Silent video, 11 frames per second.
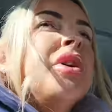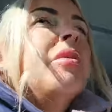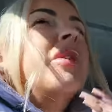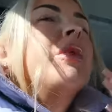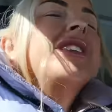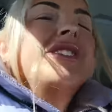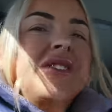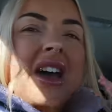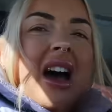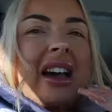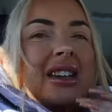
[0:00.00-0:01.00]
We don't want to waste our
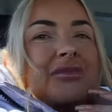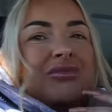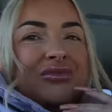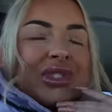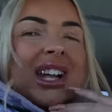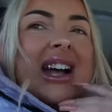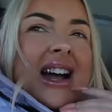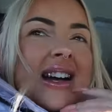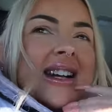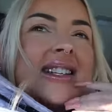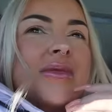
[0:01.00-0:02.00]
time,
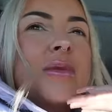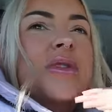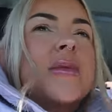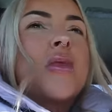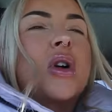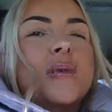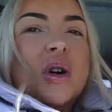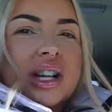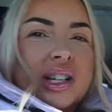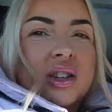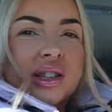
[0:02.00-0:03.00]
and the more and more he